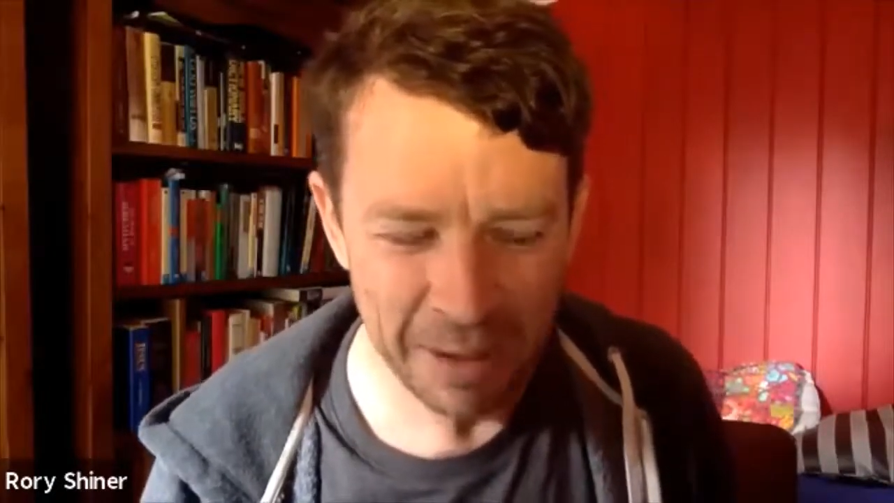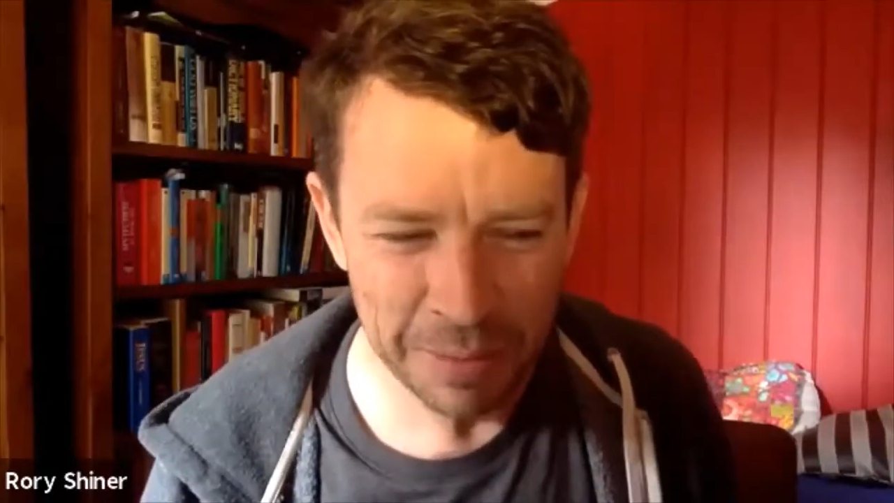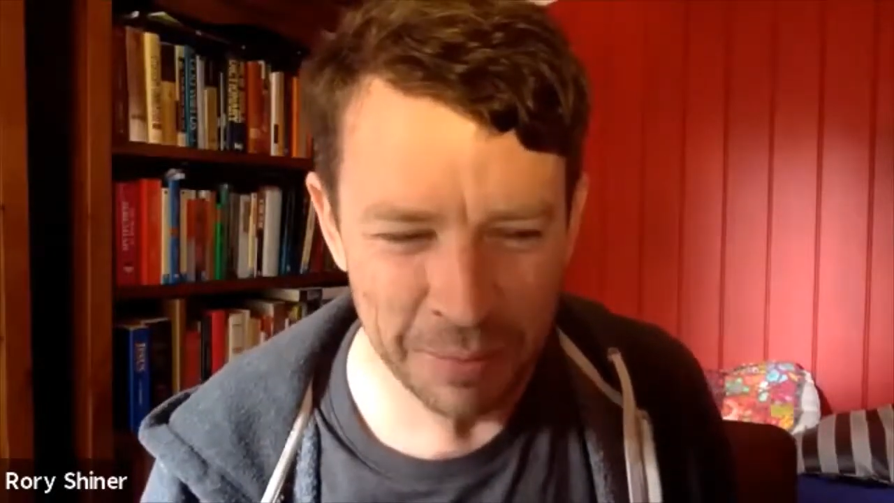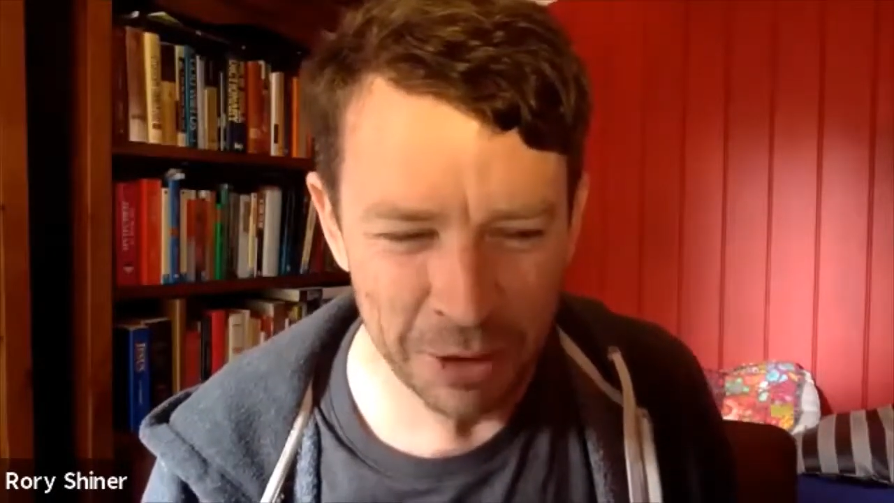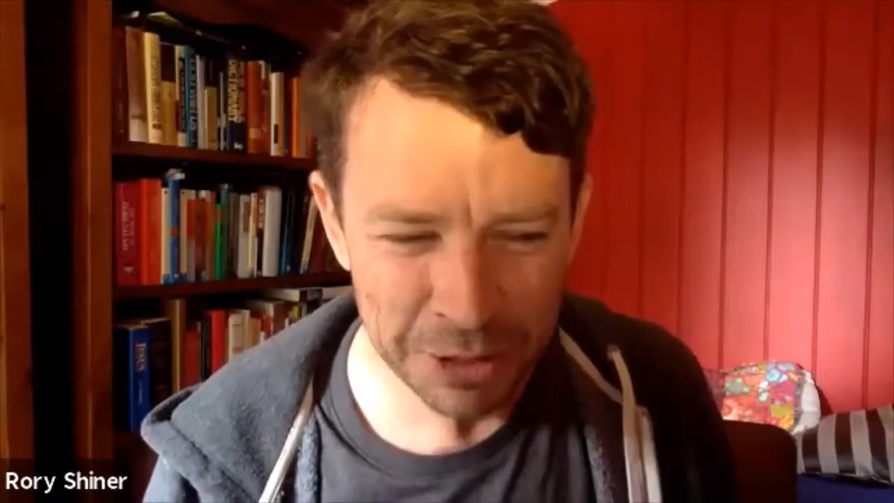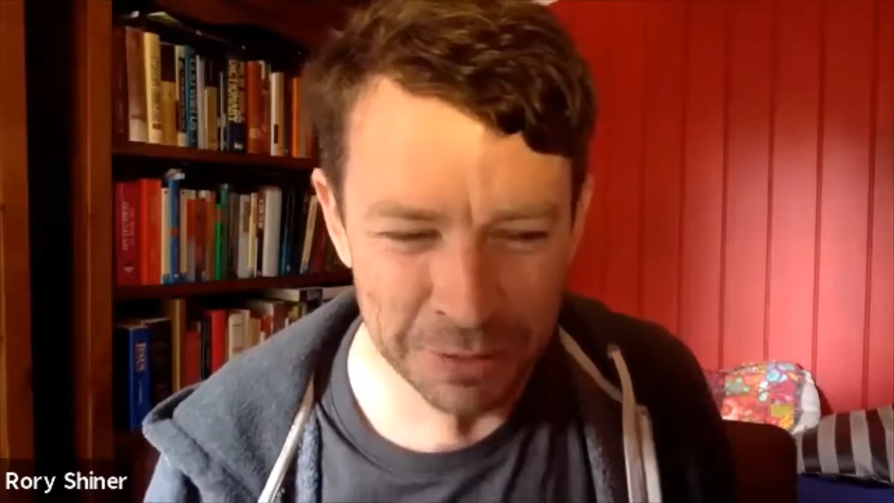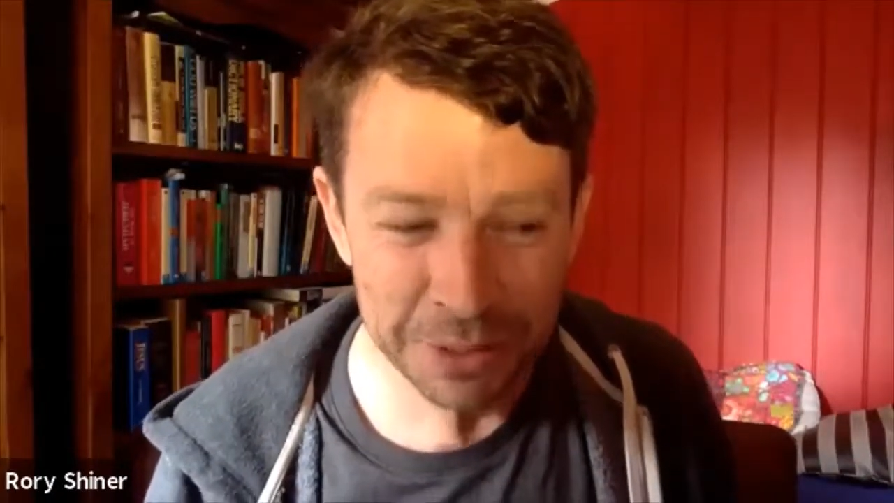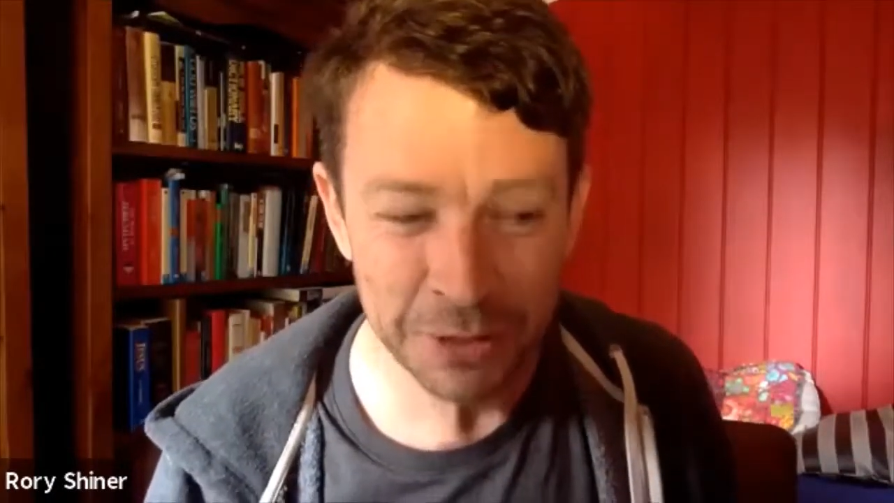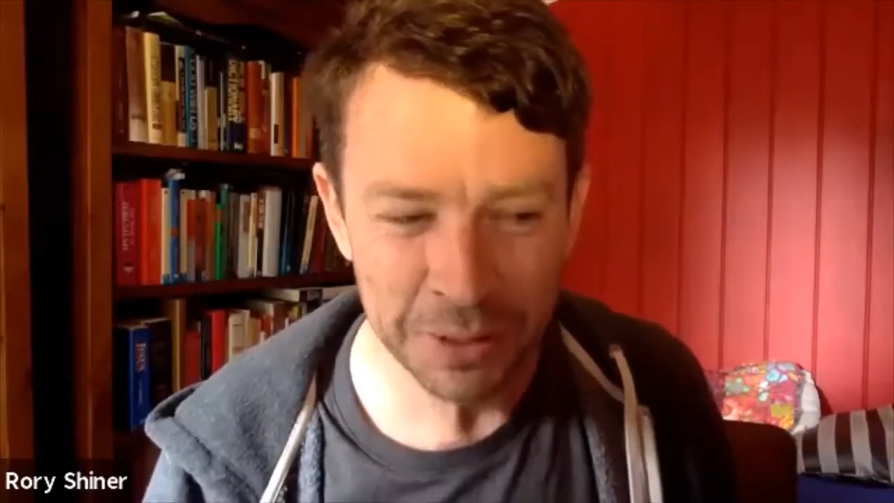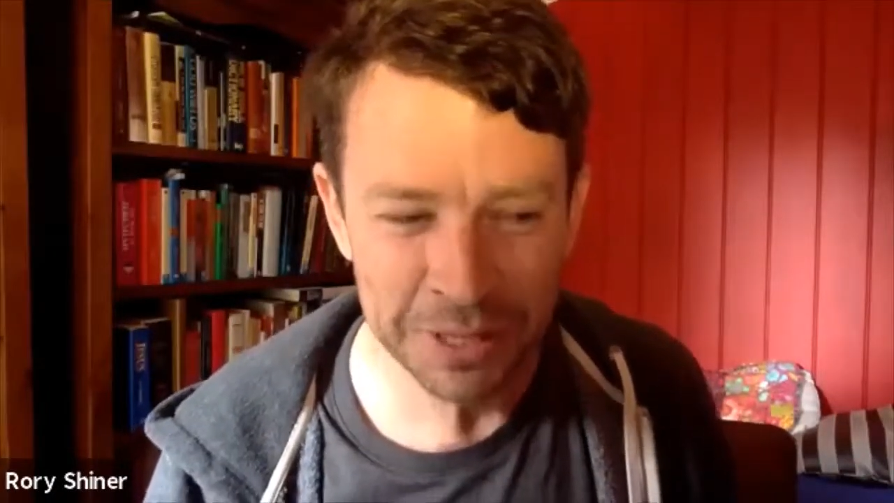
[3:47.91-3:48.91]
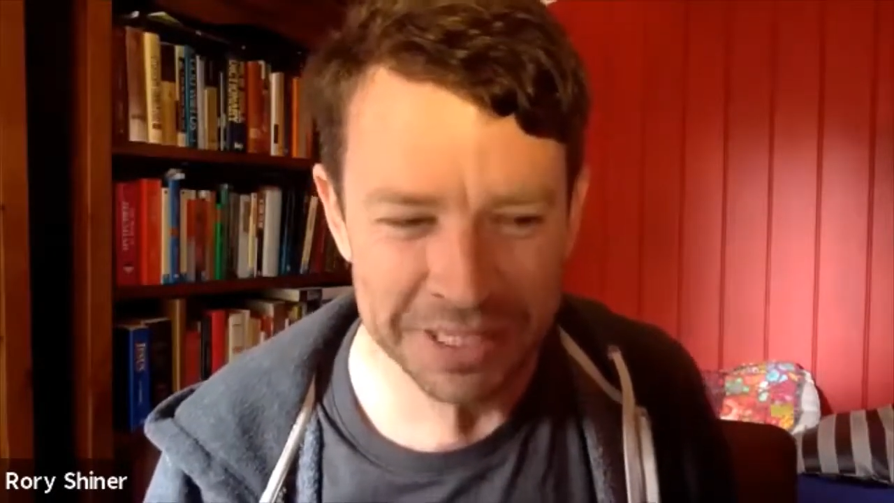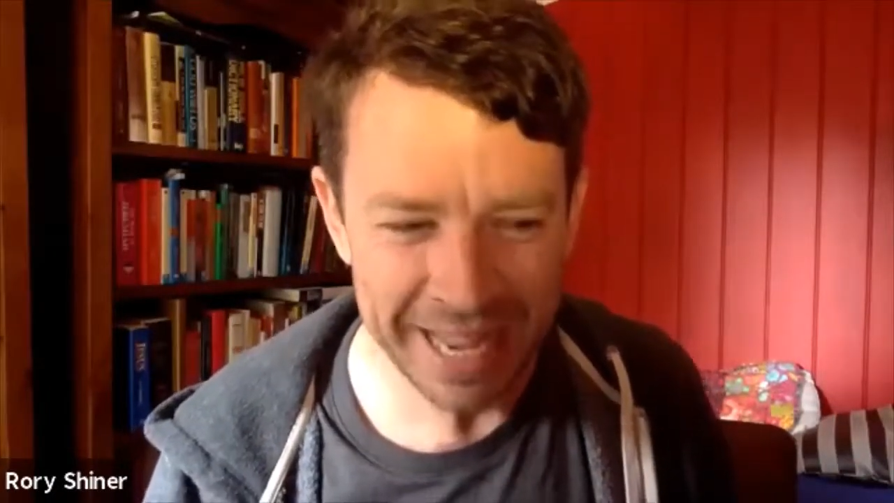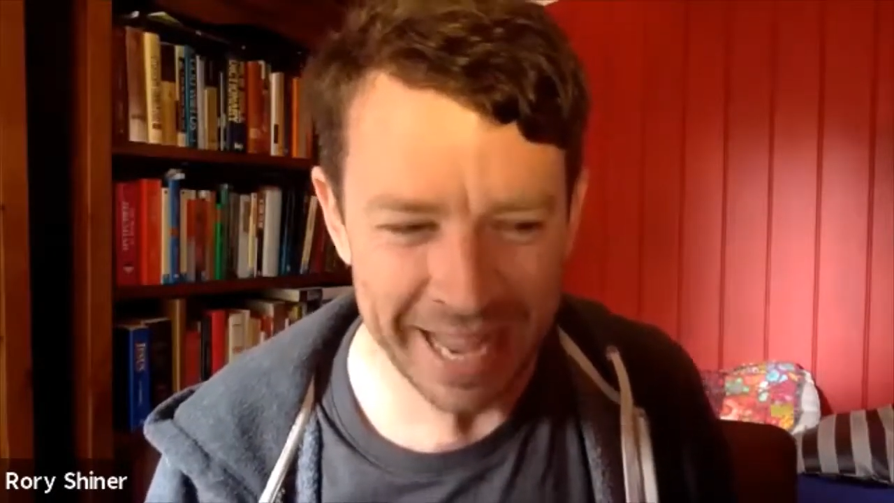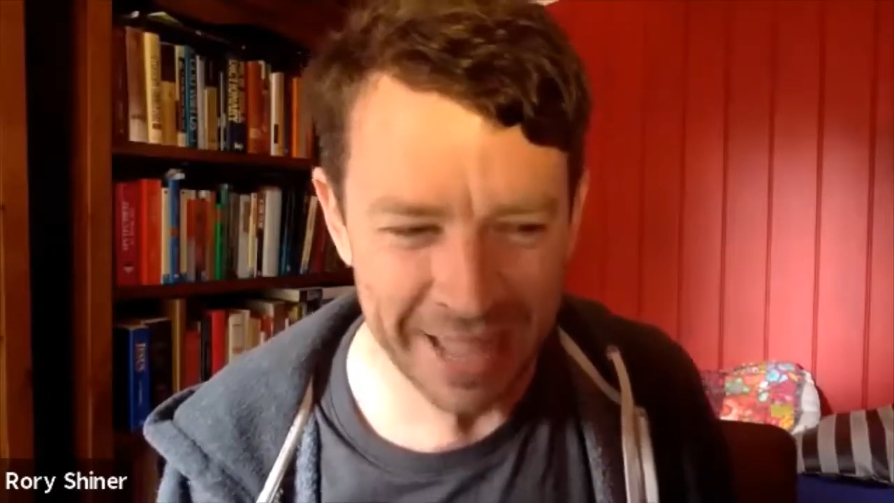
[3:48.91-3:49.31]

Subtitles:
the person who was doing the tech